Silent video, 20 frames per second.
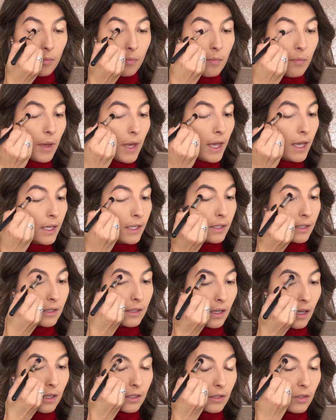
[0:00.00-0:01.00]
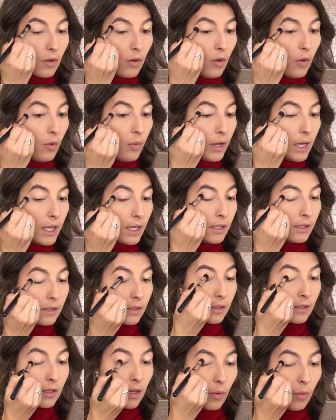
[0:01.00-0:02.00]
base as
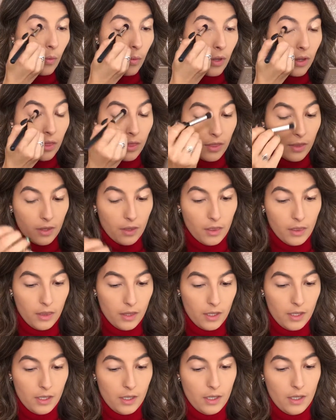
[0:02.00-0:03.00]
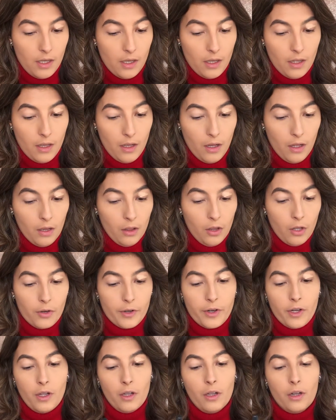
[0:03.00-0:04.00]
always with the
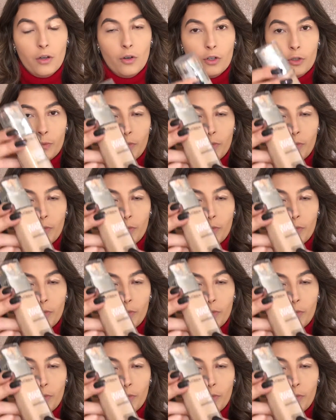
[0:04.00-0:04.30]
L'Oreal Accord